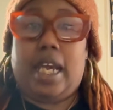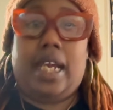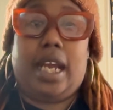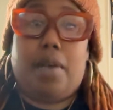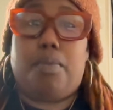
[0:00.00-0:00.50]

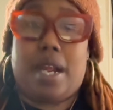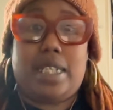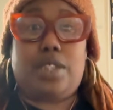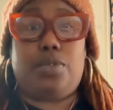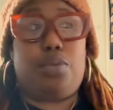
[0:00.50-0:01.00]
and getting
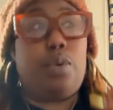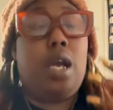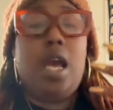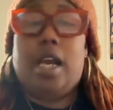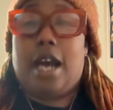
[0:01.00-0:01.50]
ready to
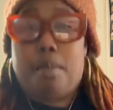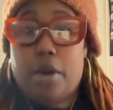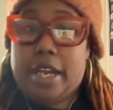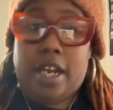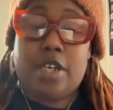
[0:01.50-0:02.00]
come
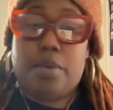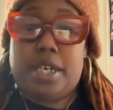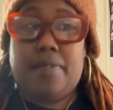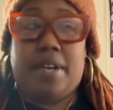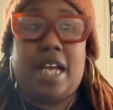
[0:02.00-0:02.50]
on here and do a
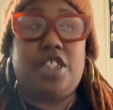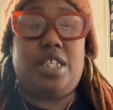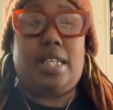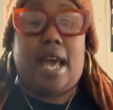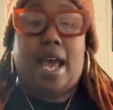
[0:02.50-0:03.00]

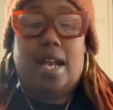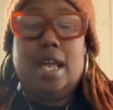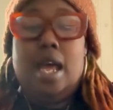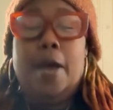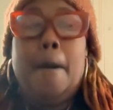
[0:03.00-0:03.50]
divination that
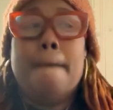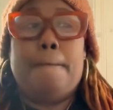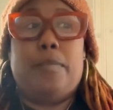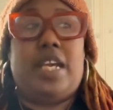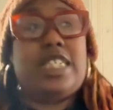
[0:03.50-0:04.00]

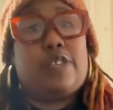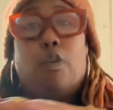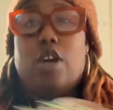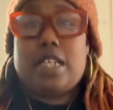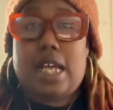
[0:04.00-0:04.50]
it's
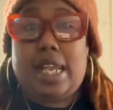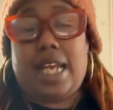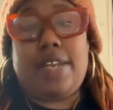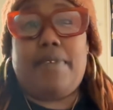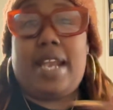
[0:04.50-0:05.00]
for the
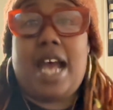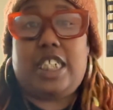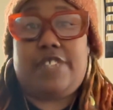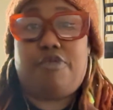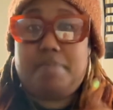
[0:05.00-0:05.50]
collective and not
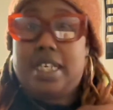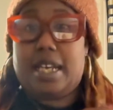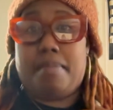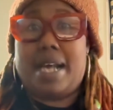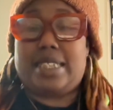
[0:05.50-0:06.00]
just for me
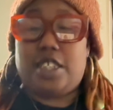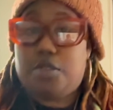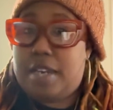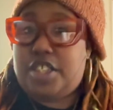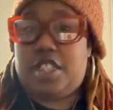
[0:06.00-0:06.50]
and my
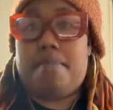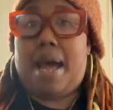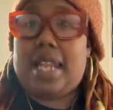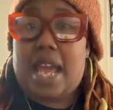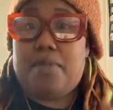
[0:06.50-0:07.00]
situation and
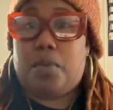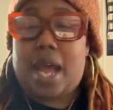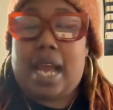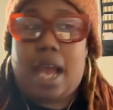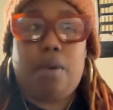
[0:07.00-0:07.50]
my life and what
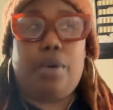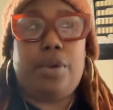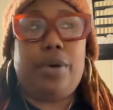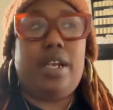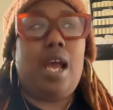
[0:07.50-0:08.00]
I got going
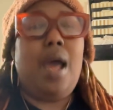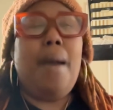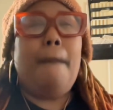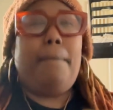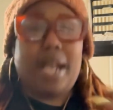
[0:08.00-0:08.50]
on,
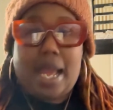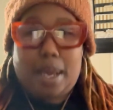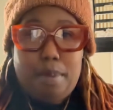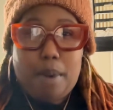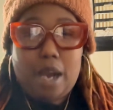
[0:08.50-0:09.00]
but I
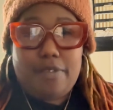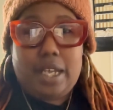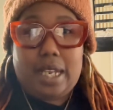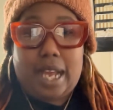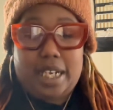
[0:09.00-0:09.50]
am a part of the
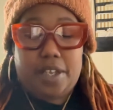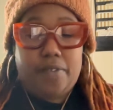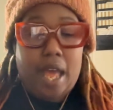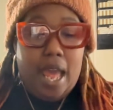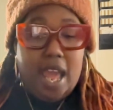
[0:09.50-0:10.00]

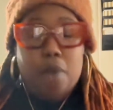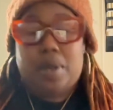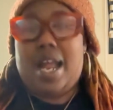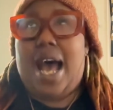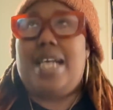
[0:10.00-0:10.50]
collective. And
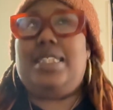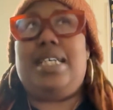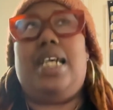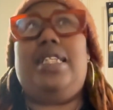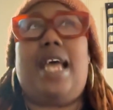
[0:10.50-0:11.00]
when I
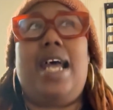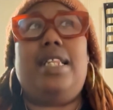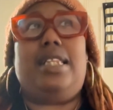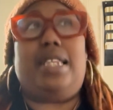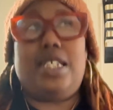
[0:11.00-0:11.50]
say
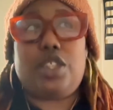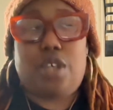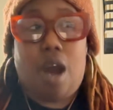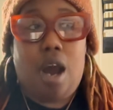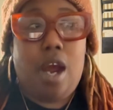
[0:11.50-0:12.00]
that this
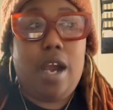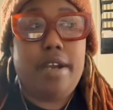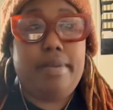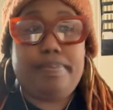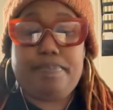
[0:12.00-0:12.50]
card